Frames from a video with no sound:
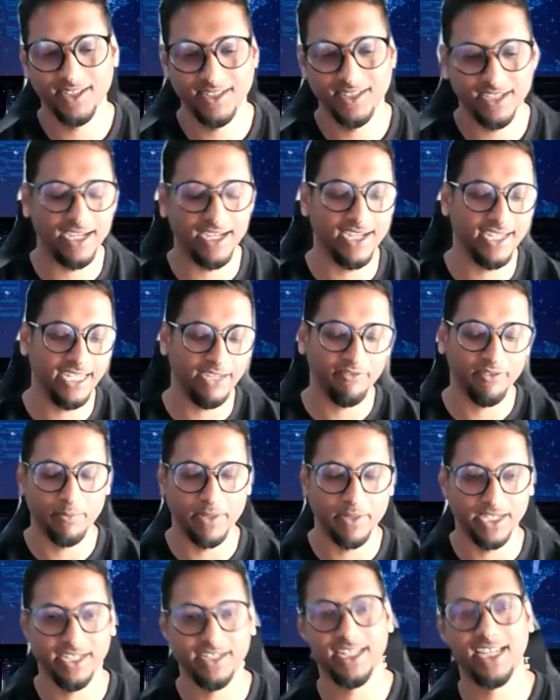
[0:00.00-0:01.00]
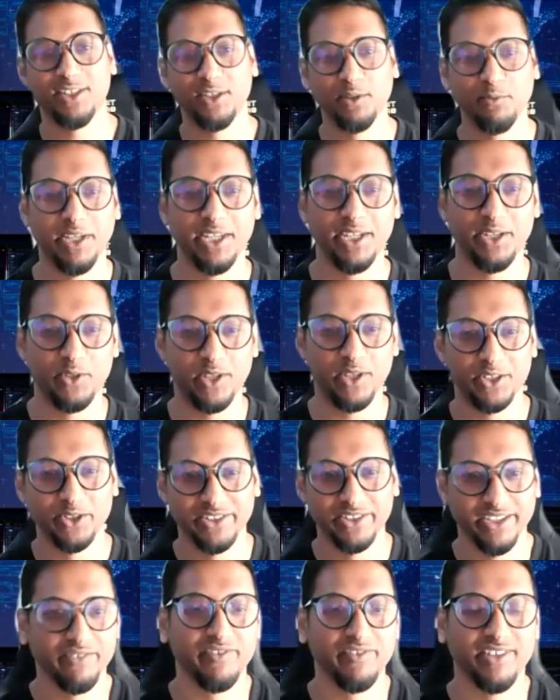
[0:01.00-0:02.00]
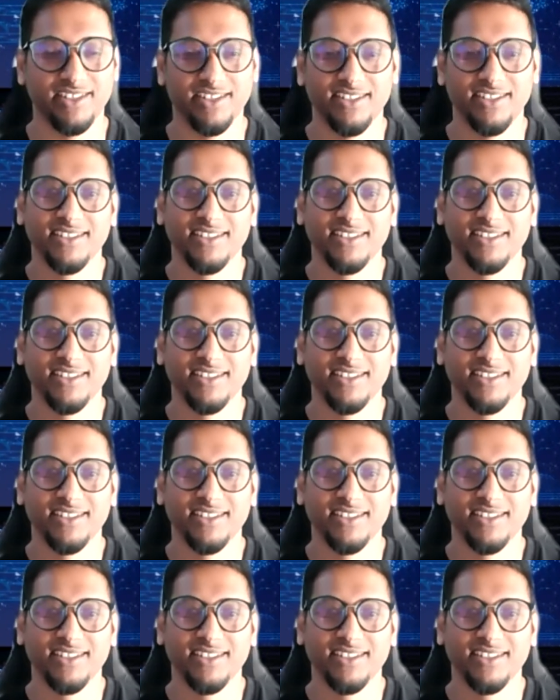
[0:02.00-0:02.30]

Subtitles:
Hi, everybody. Nice to meet you and good evening.